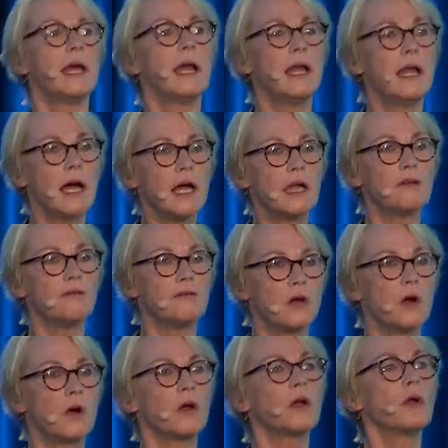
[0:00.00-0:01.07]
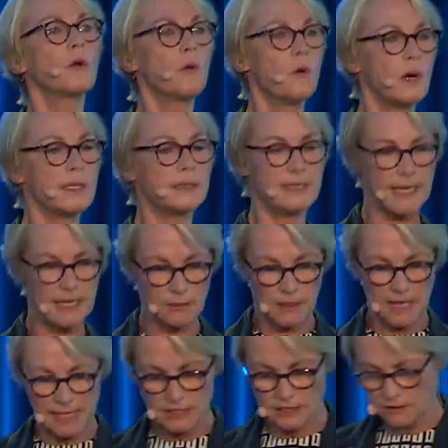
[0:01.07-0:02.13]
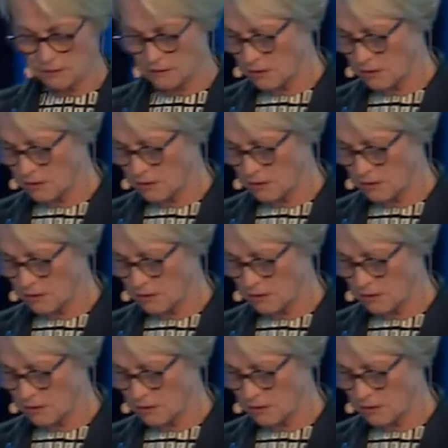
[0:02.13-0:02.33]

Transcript: Lifelong quality education.